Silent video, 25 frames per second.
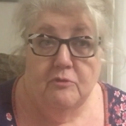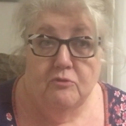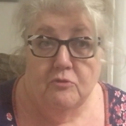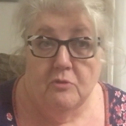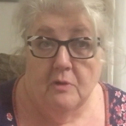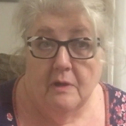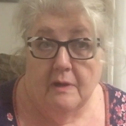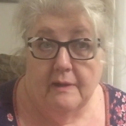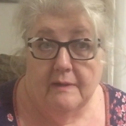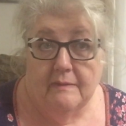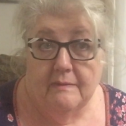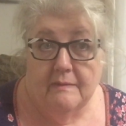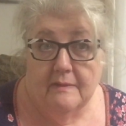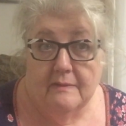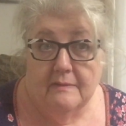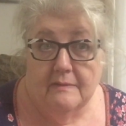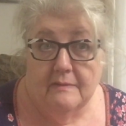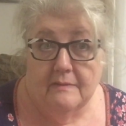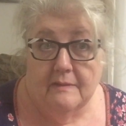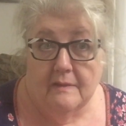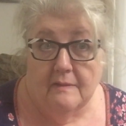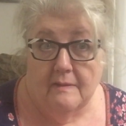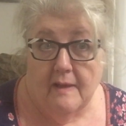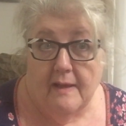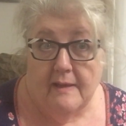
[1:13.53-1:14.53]
been trying this
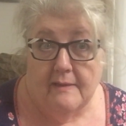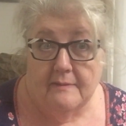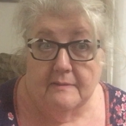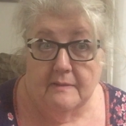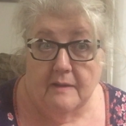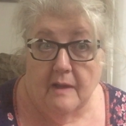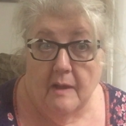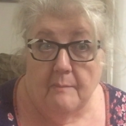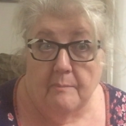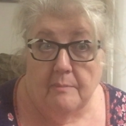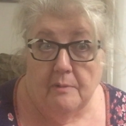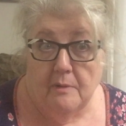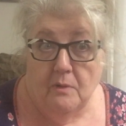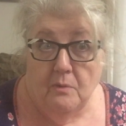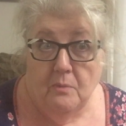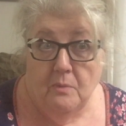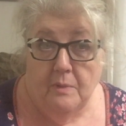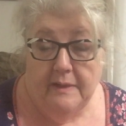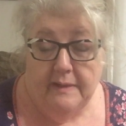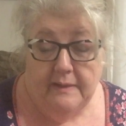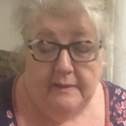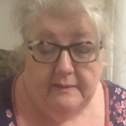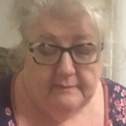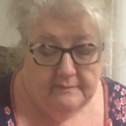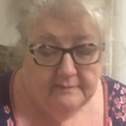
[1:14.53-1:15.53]
the last couple of
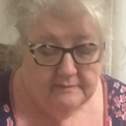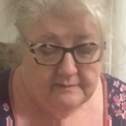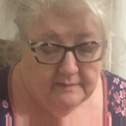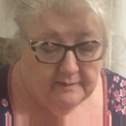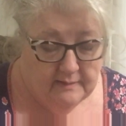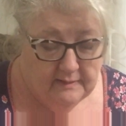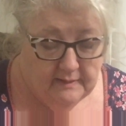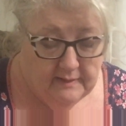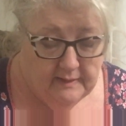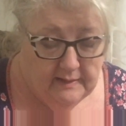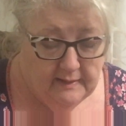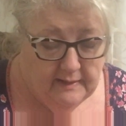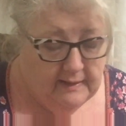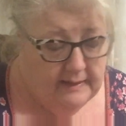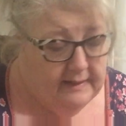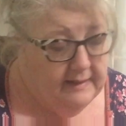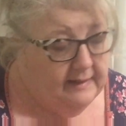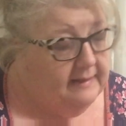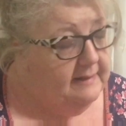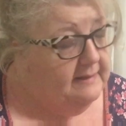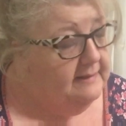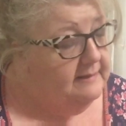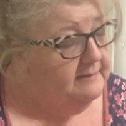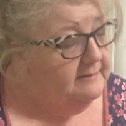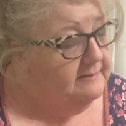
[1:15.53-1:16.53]
weeks.
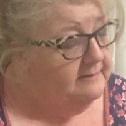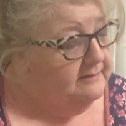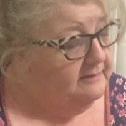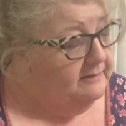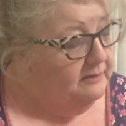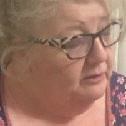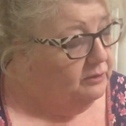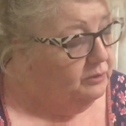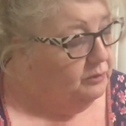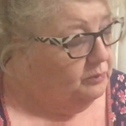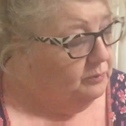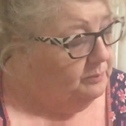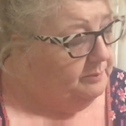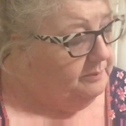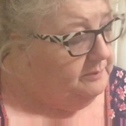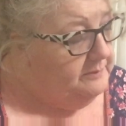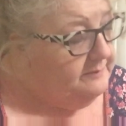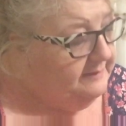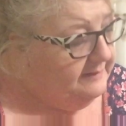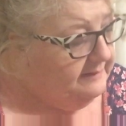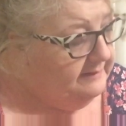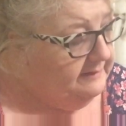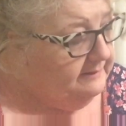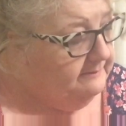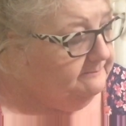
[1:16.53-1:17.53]
It is an herbal
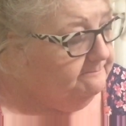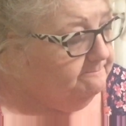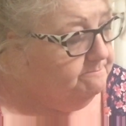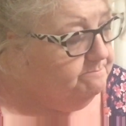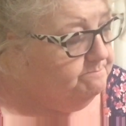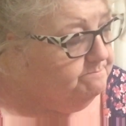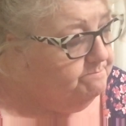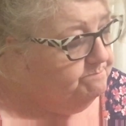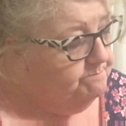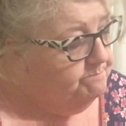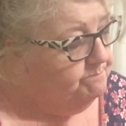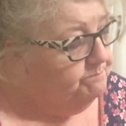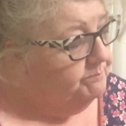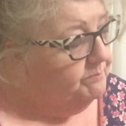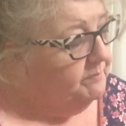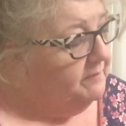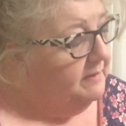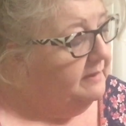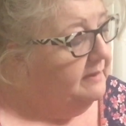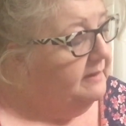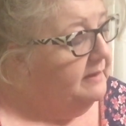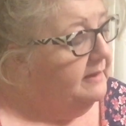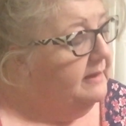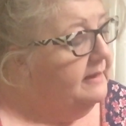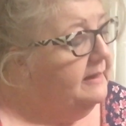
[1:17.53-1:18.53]
tea.
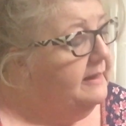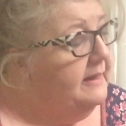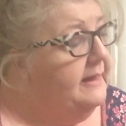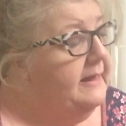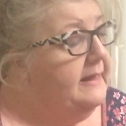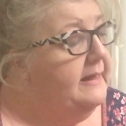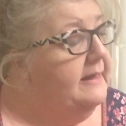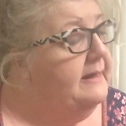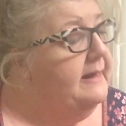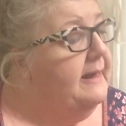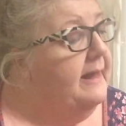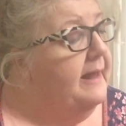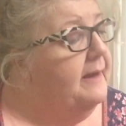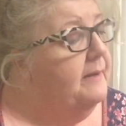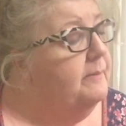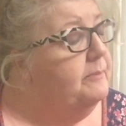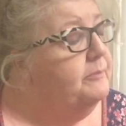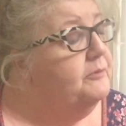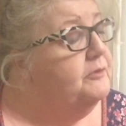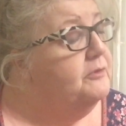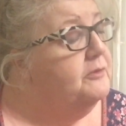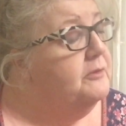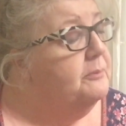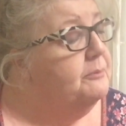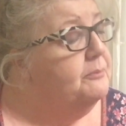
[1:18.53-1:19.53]
It
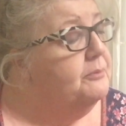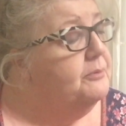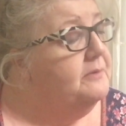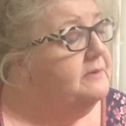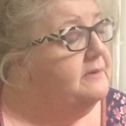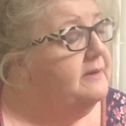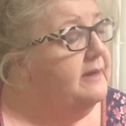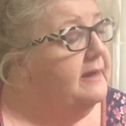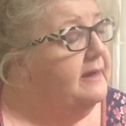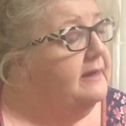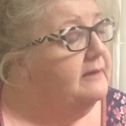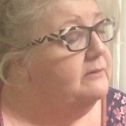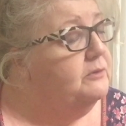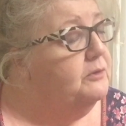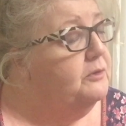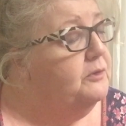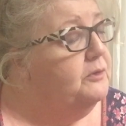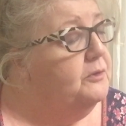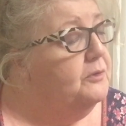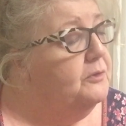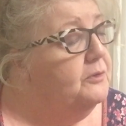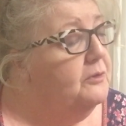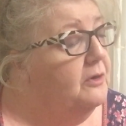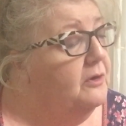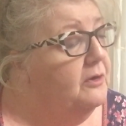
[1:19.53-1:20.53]
helps to protect
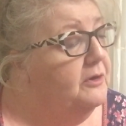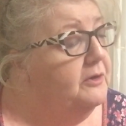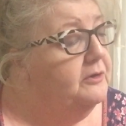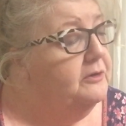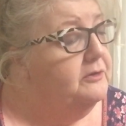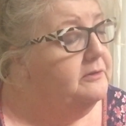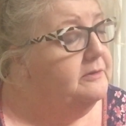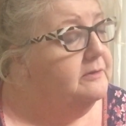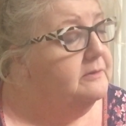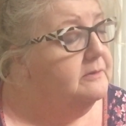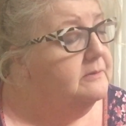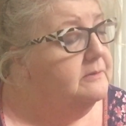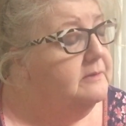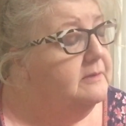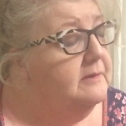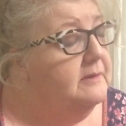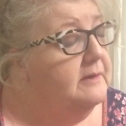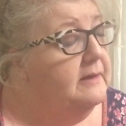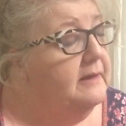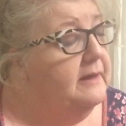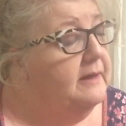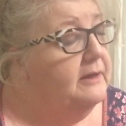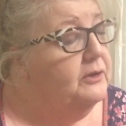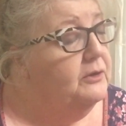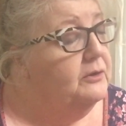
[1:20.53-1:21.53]
your heart,
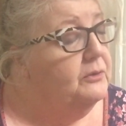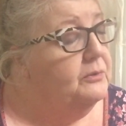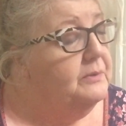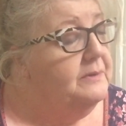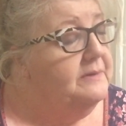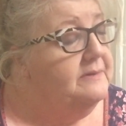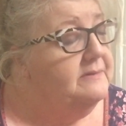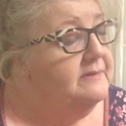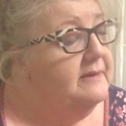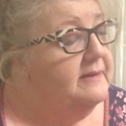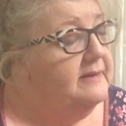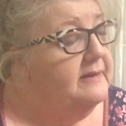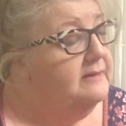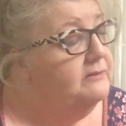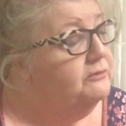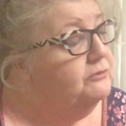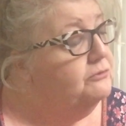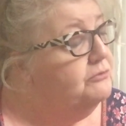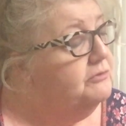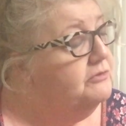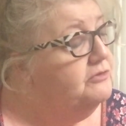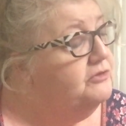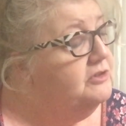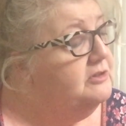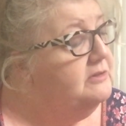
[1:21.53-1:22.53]
increase
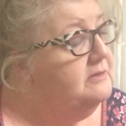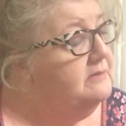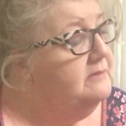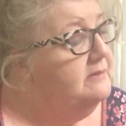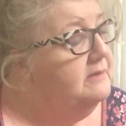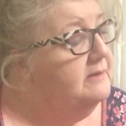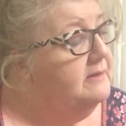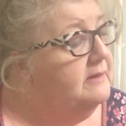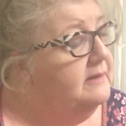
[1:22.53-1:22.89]
estrogen,